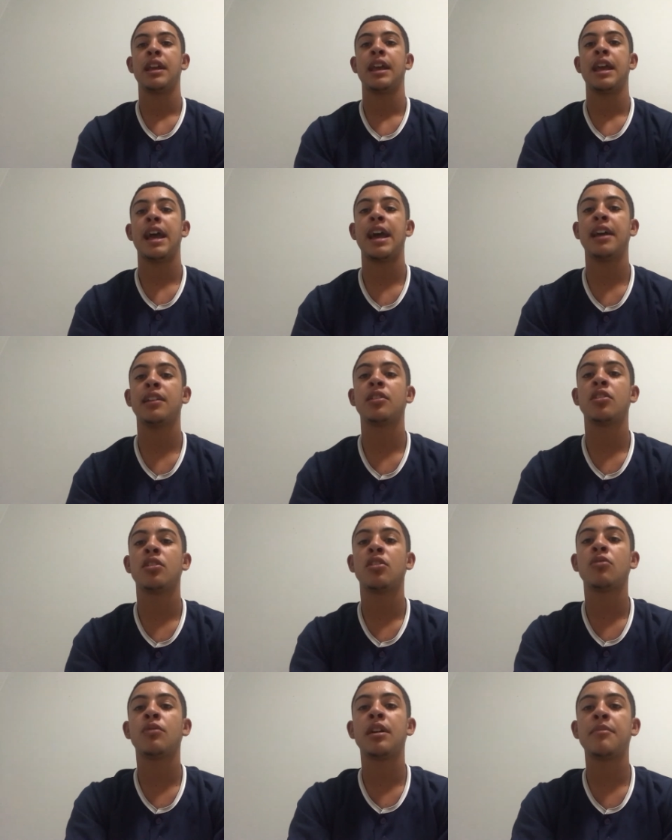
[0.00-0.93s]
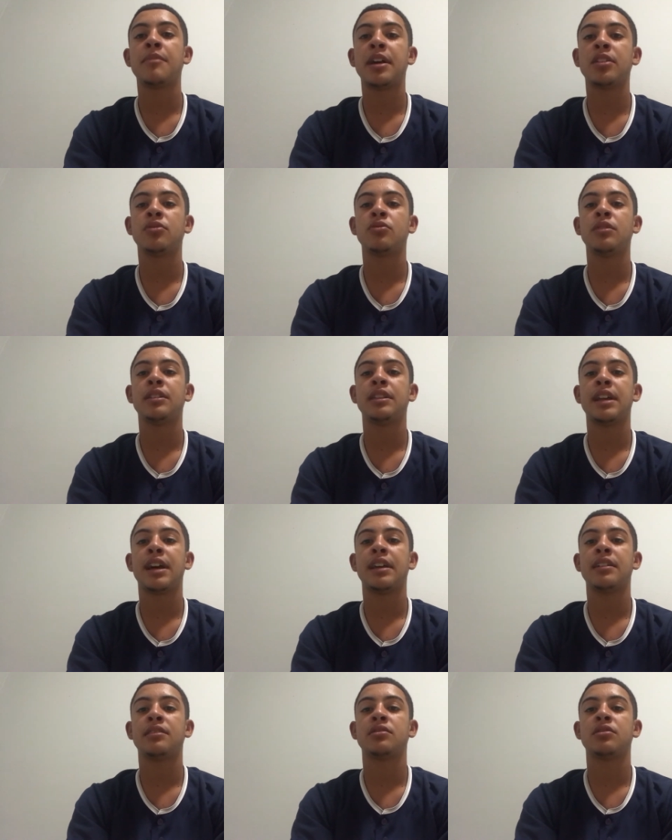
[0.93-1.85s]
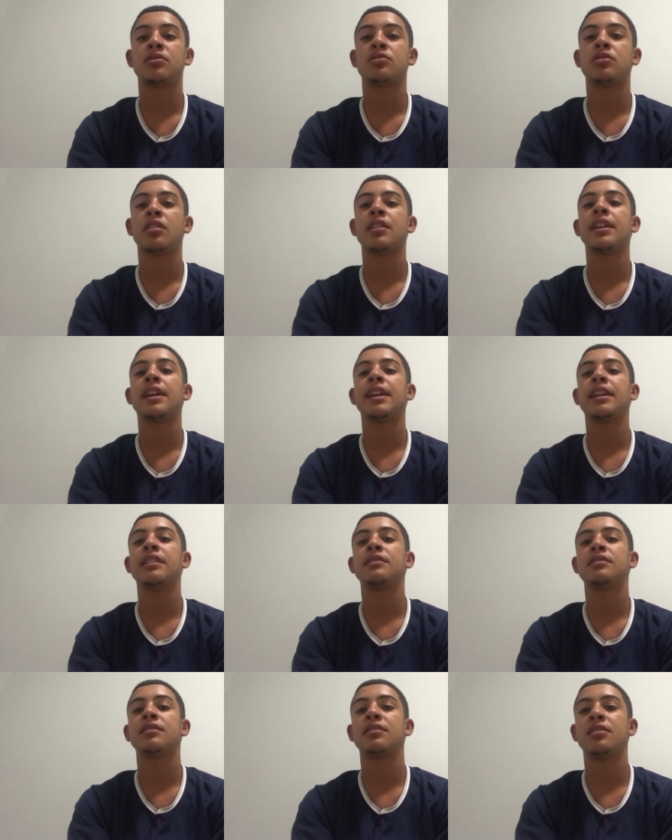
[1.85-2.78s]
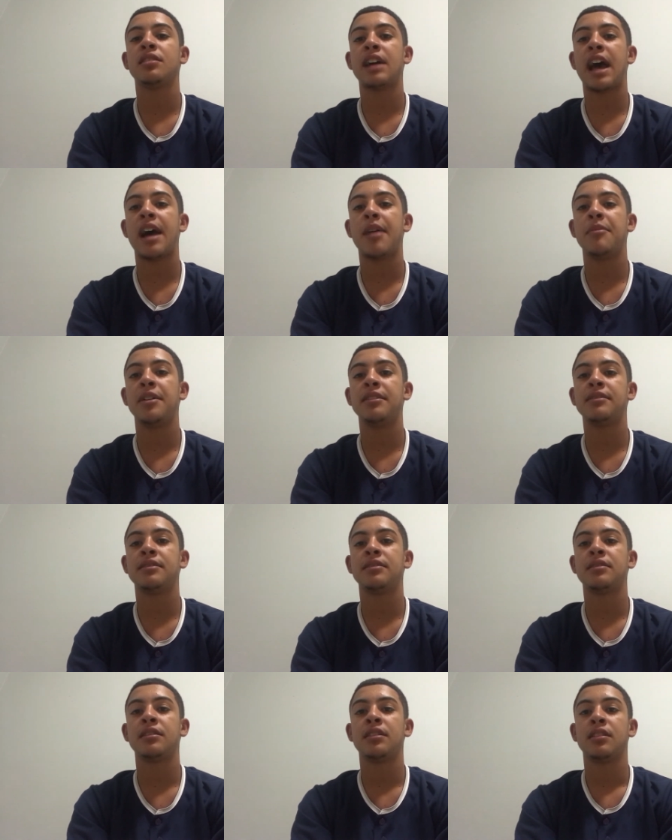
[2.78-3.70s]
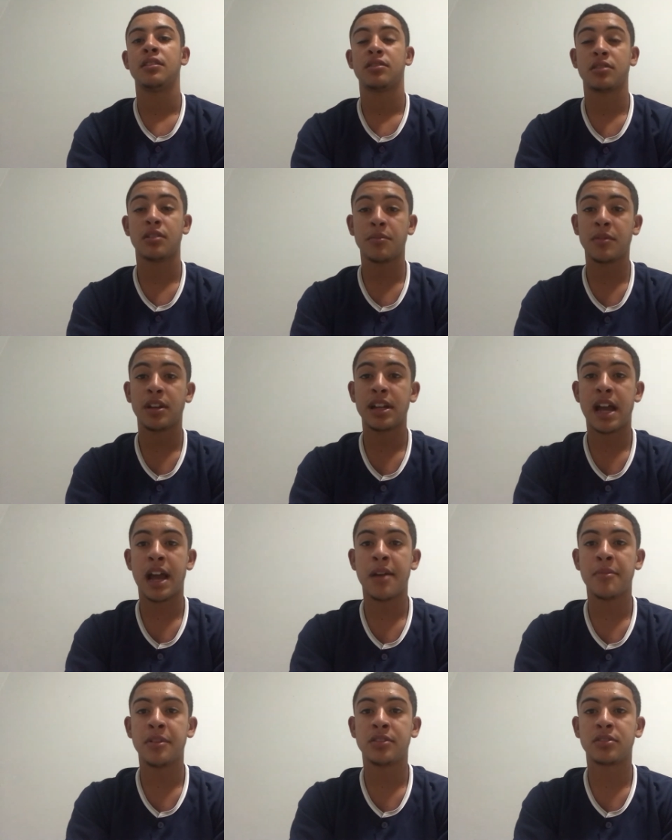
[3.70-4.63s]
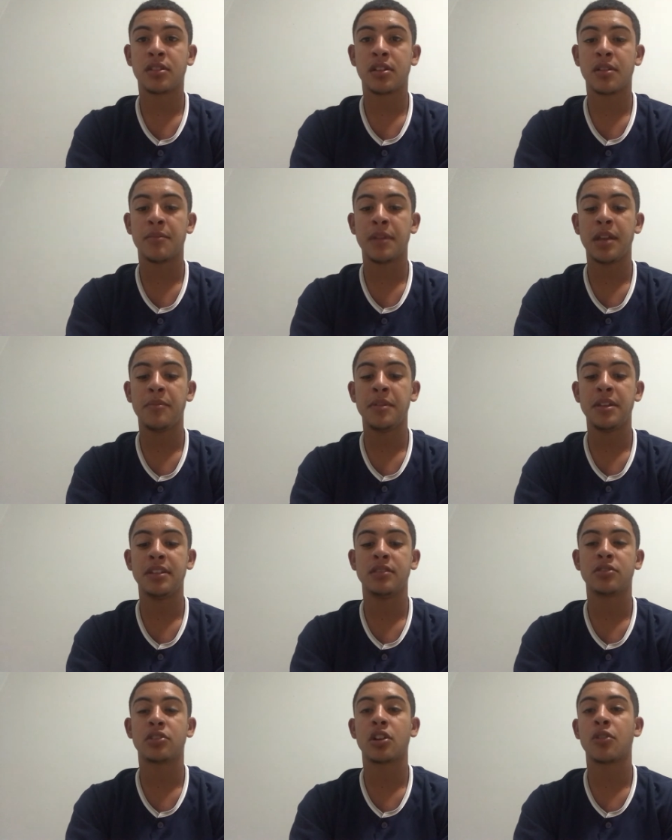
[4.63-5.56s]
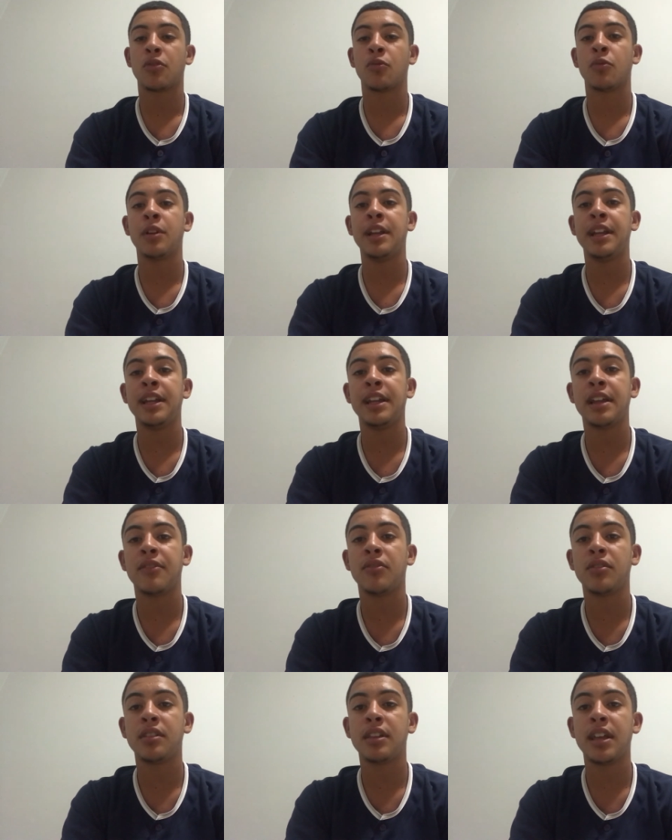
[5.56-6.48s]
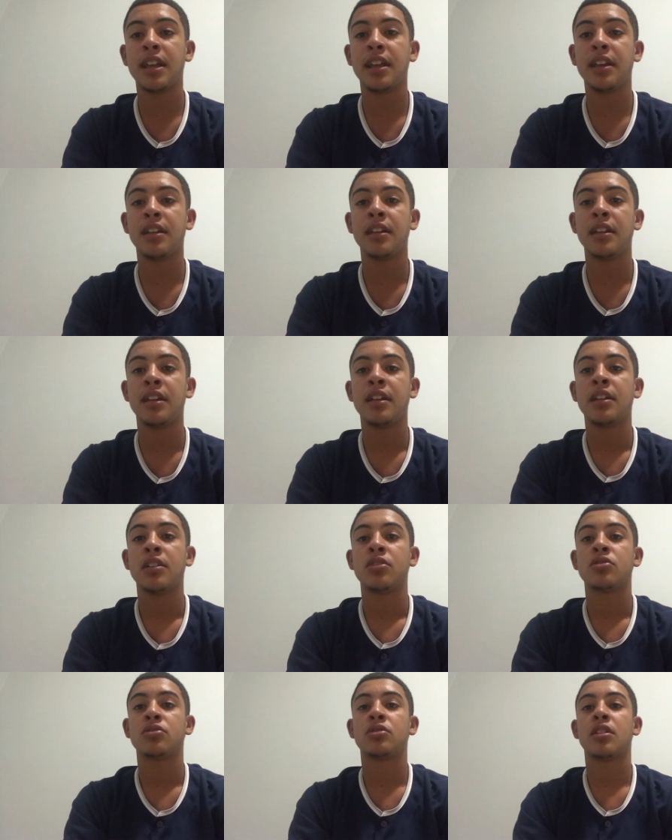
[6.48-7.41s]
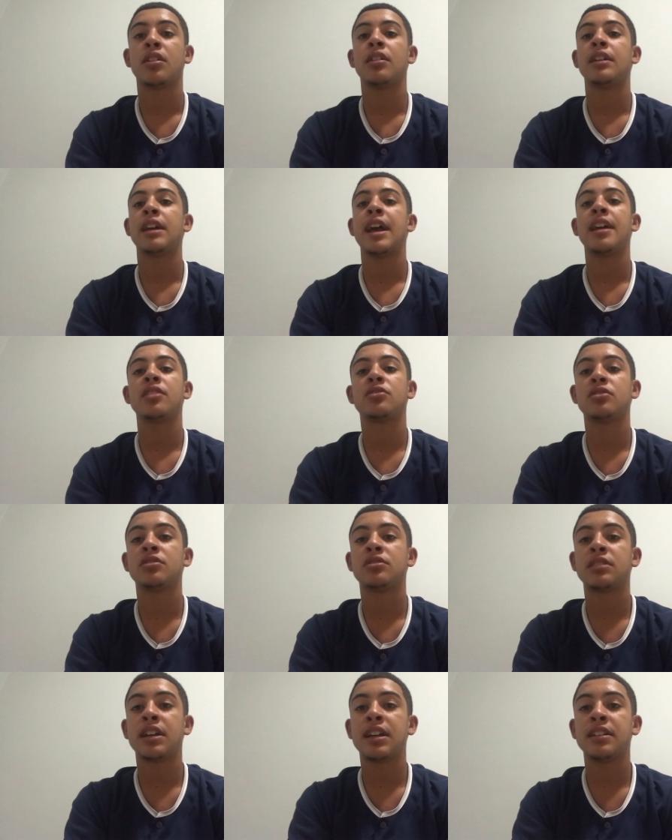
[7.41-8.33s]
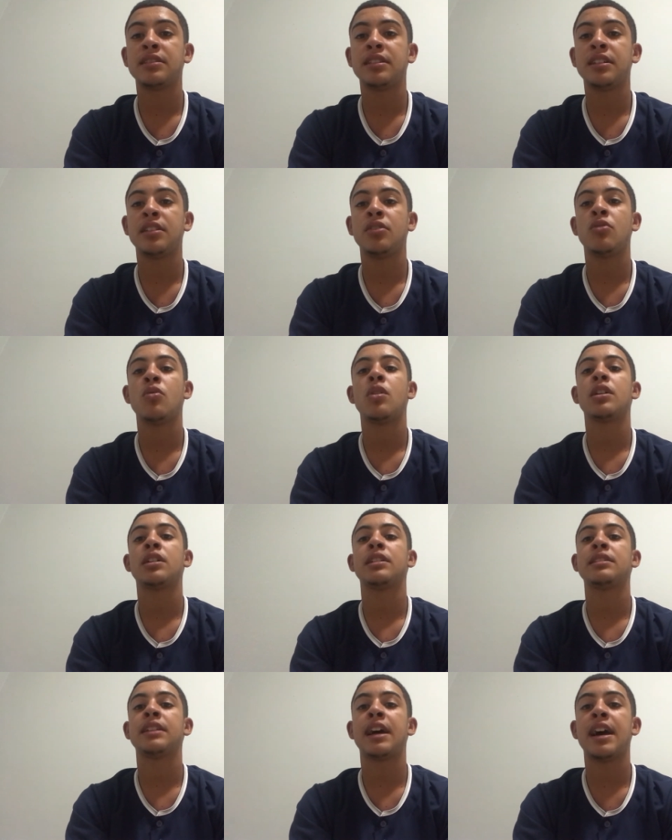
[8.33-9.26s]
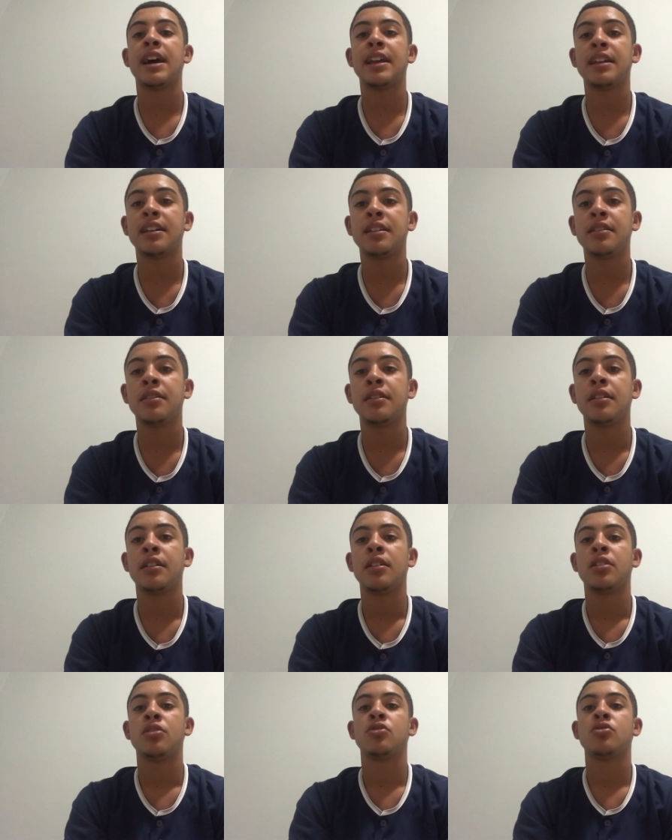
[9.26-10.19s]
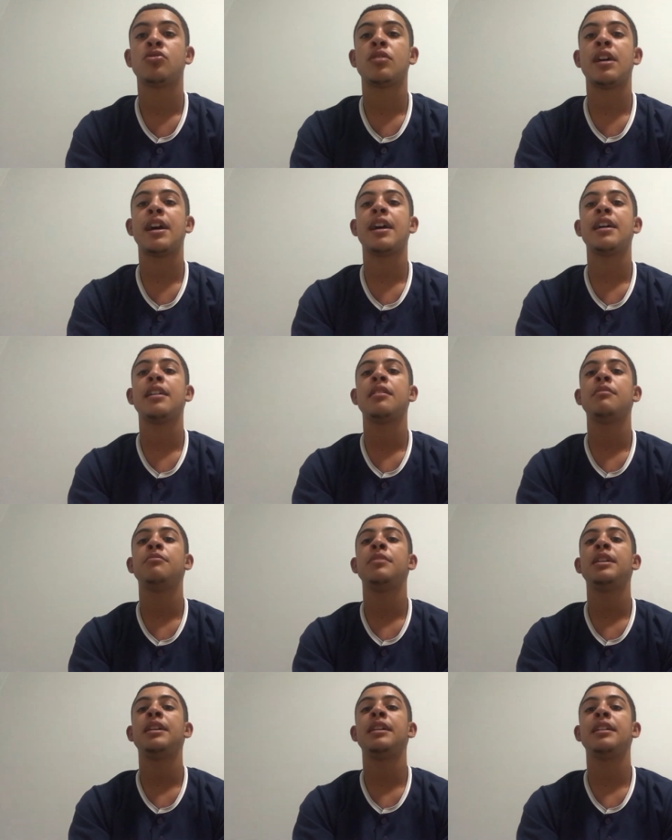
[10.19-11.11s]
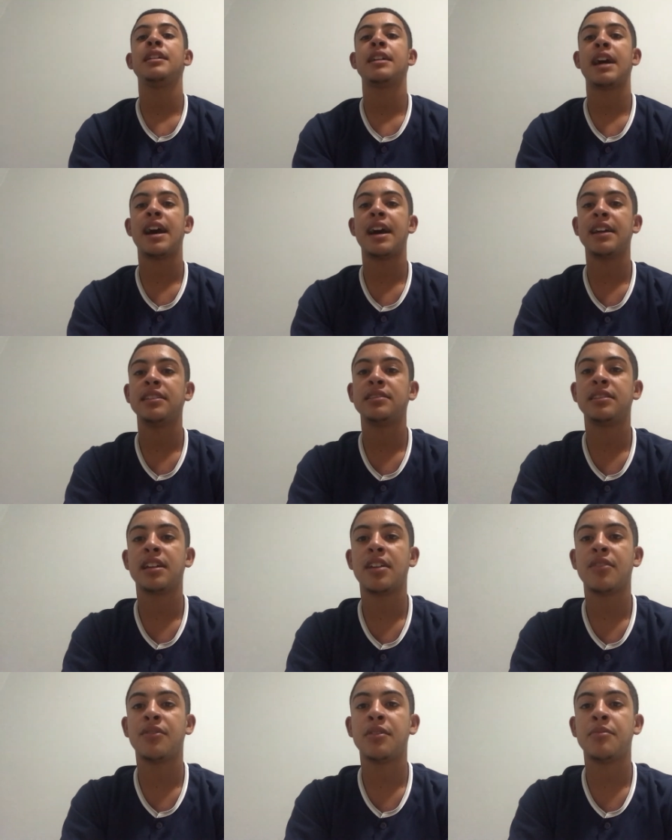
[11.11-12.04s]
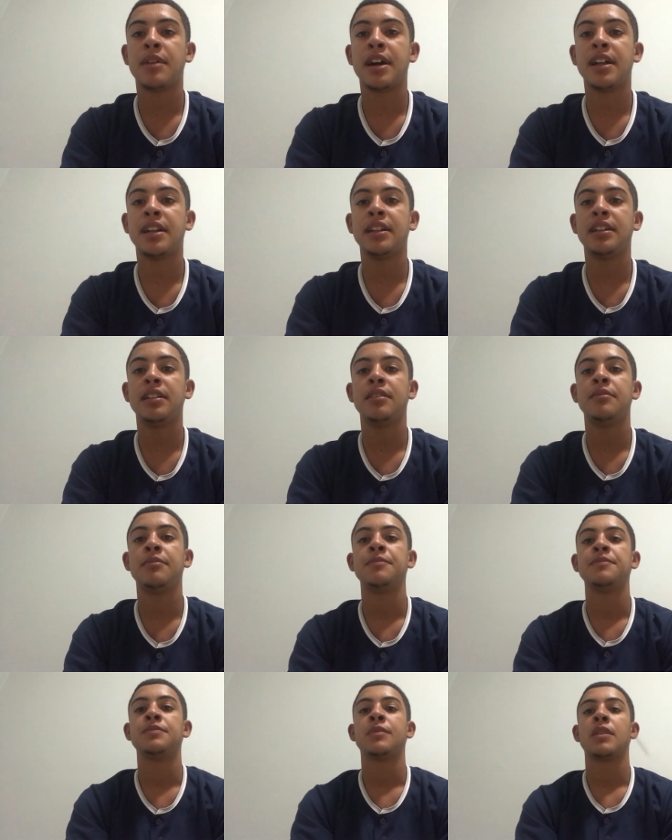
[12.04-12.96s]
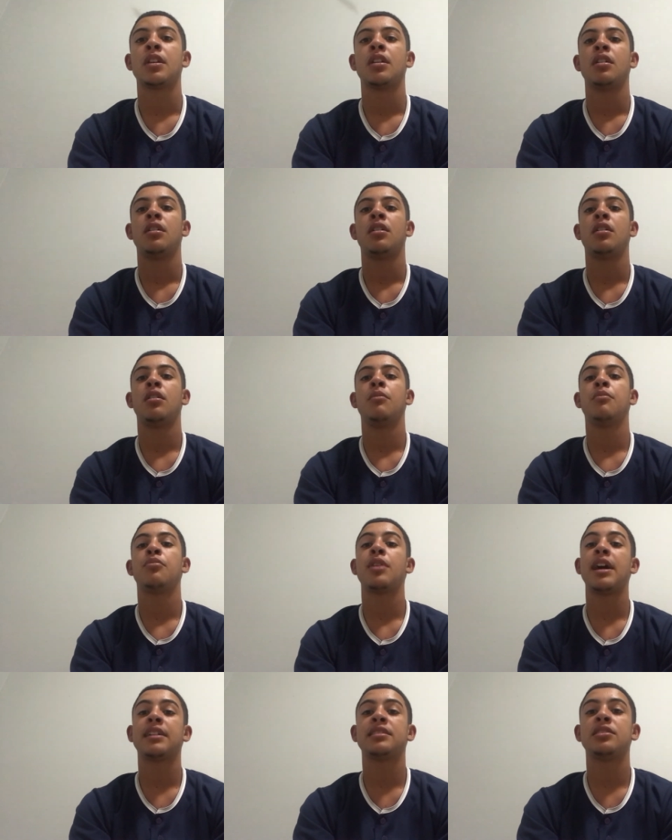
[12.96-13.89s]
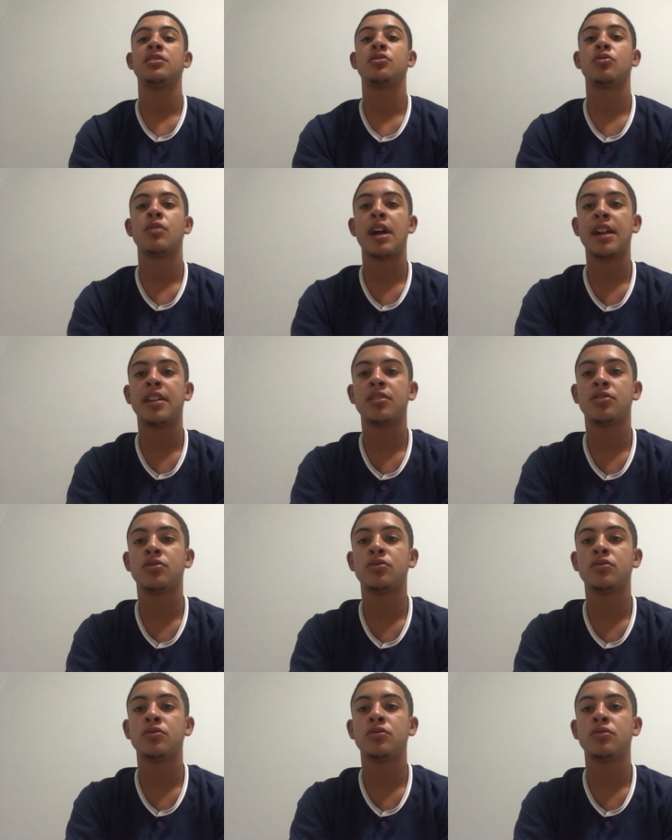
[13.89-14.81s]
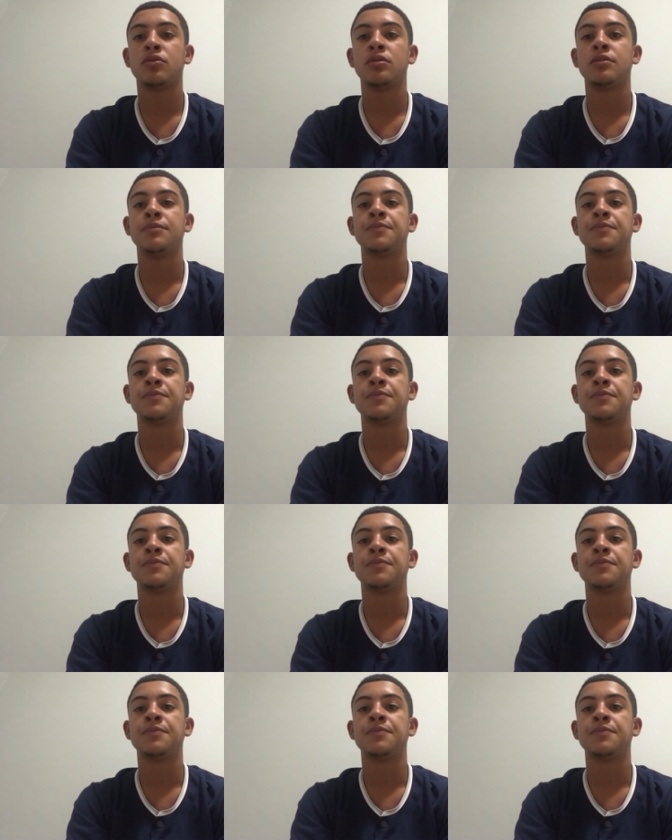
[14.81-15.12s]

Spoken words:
And a good way by doing that is to start getting into good habits. Some good habits are maybe start reading every day, start exercising, go on a diet, try being kind to everybody, practice gratitude.